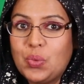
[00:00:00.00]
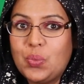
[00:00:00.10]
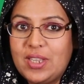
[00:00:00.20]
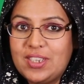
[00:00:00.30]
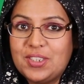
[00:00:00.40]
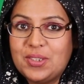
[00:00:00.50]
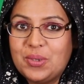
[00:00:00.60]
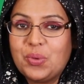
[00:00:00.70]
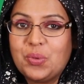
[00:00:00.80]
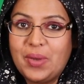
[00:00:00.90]
we
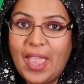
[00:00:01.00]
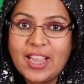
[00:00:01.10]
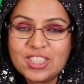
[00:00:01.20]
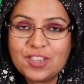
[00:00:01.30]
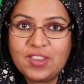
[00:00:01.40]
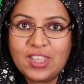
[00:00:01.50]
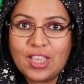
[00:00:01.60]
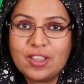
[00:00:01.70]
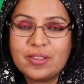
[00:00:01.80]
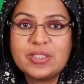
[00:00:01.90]
do reaction
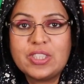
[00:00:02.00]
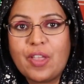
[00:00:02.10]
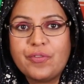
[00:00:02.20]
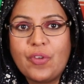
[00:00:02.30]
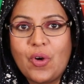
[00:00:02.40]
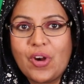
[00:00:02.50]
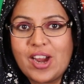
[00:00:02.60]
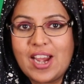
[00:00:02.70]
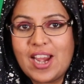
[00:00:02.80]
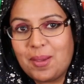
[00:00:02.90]
videos
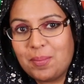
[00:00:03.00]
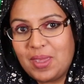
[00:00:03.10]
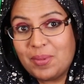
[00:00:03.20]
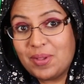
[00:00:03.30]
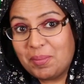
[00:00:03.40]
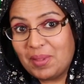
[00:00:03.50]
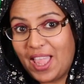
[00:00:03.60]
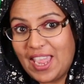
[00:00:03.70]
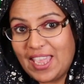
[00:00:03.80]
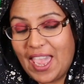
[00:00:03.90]
for people
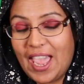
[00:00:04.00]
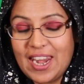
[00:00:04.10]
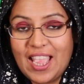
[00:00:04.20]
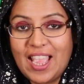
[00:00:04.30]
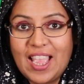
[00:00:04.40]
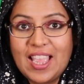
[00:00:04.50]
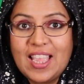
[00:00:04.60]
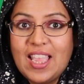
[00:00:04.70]
applying henna,